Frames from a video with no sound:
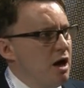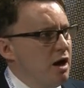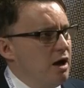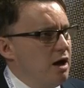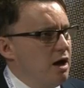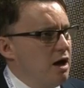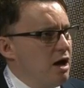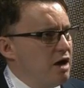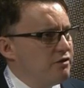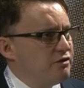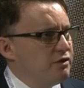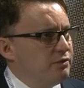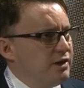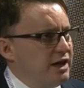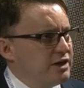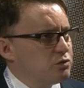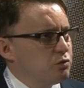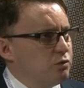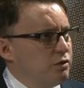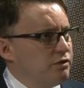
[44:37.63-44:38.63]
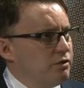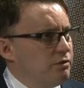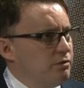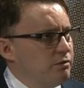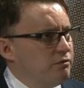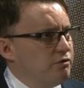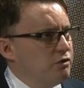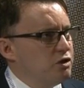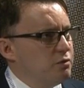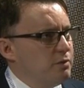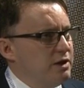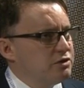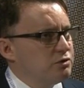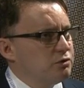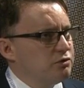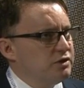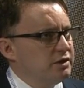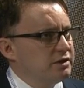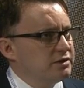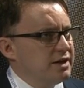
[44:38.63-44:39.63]
I think that's one of the
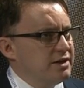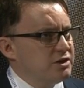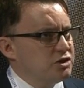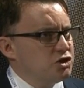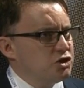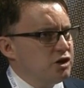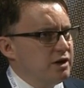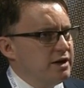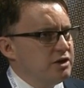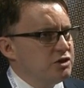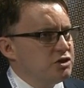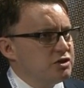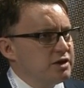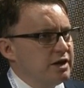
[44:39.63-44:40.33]
fundamental things that's changed,